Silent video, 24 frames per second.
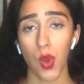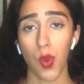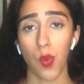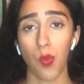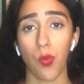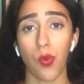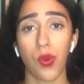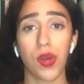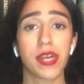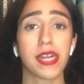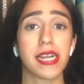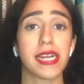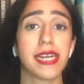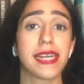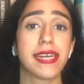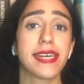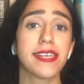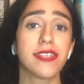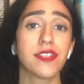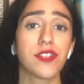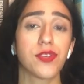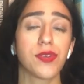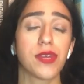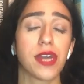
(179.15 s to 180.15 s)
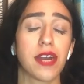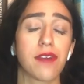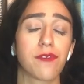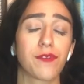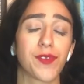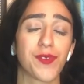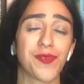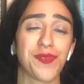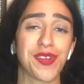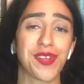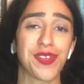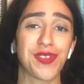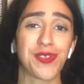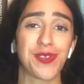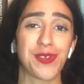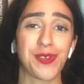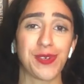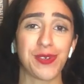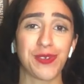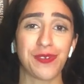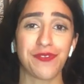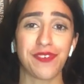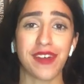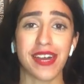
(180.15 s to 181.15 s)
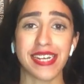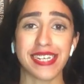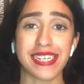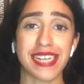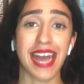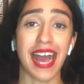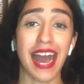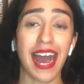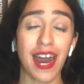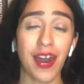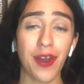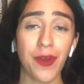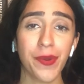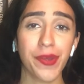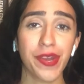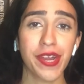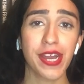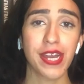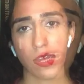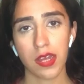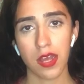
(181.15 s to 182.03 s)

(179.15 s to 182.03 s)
What it is, you have to read through to find out.